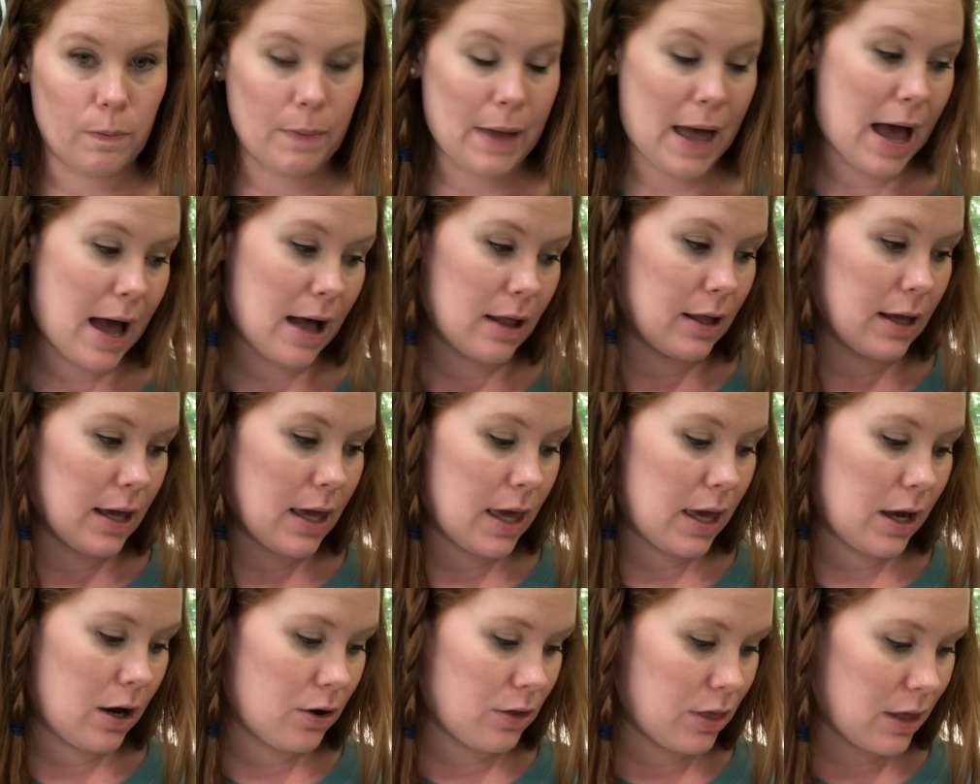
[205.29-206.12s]
palette
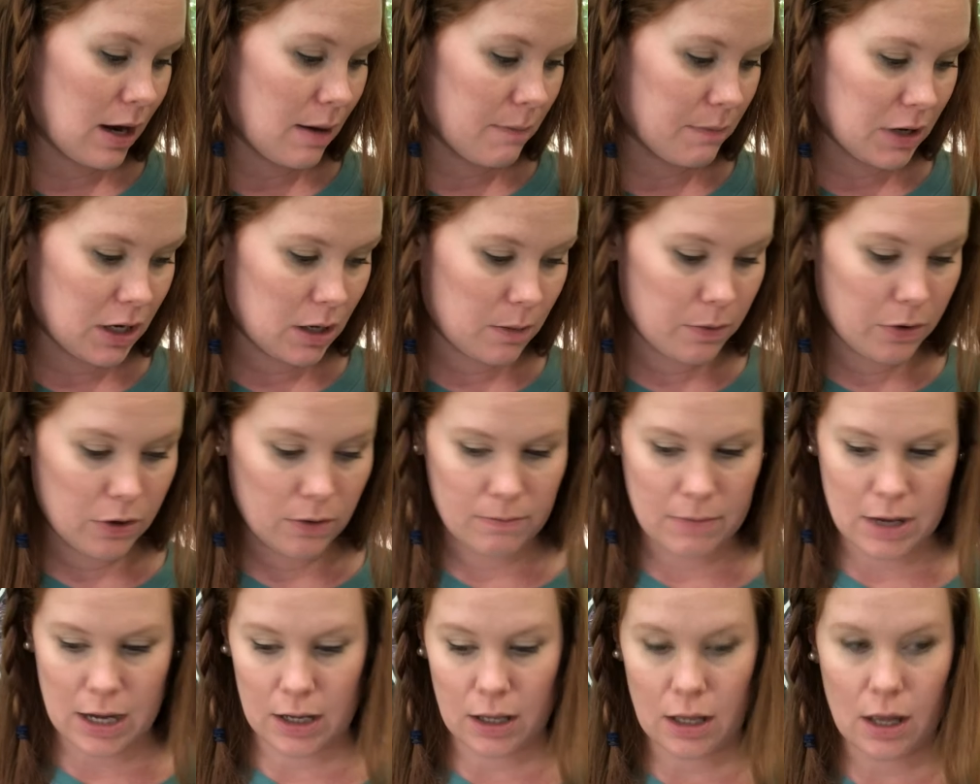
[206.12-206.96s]
here that I'm gonna put
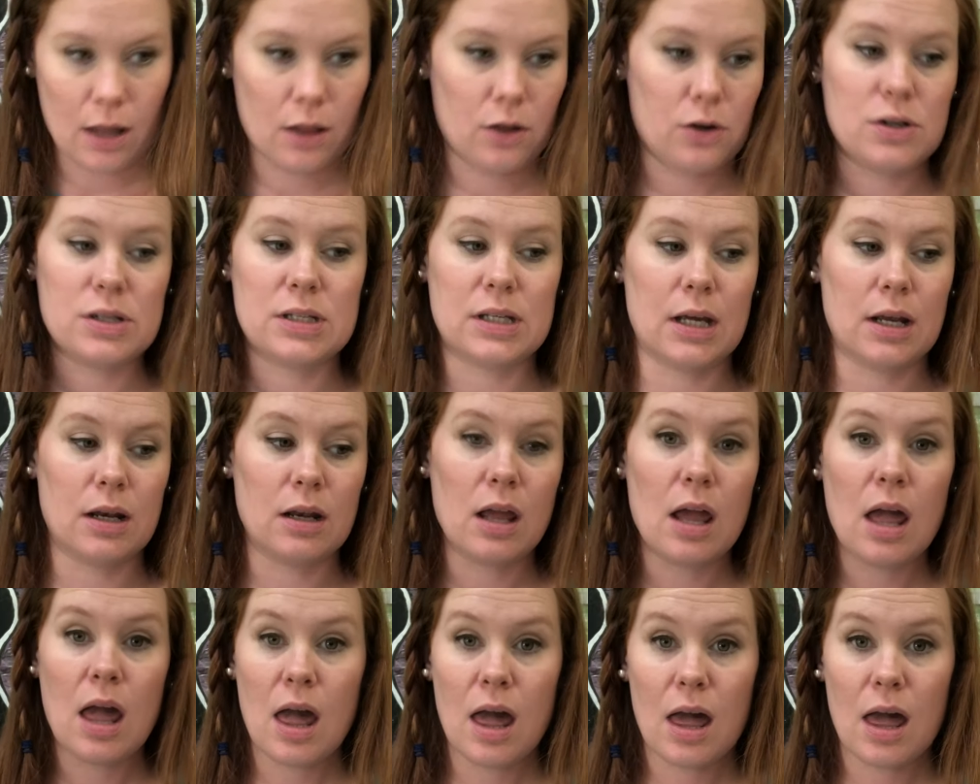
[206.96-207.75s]
my colors in,